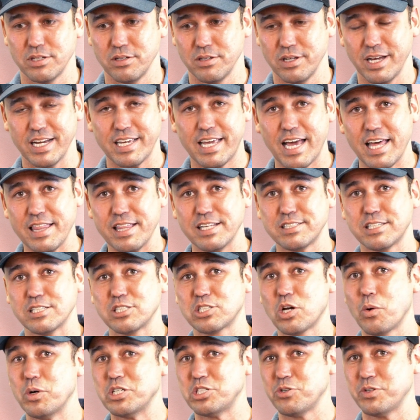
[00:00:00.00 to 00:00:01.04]
Again, this is
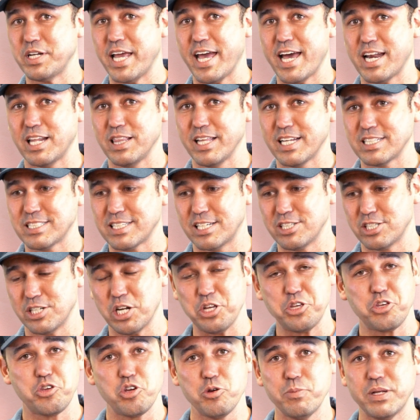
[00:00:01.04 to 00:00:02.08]
going to an analytics engine. A
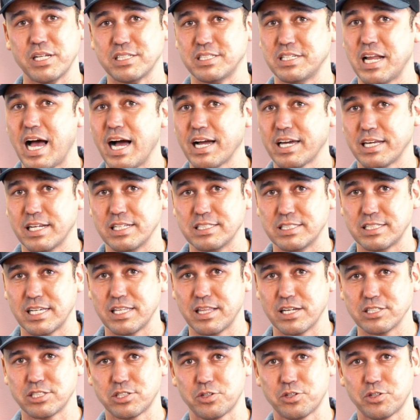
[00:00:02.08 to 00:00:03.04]
human is not gonna see this.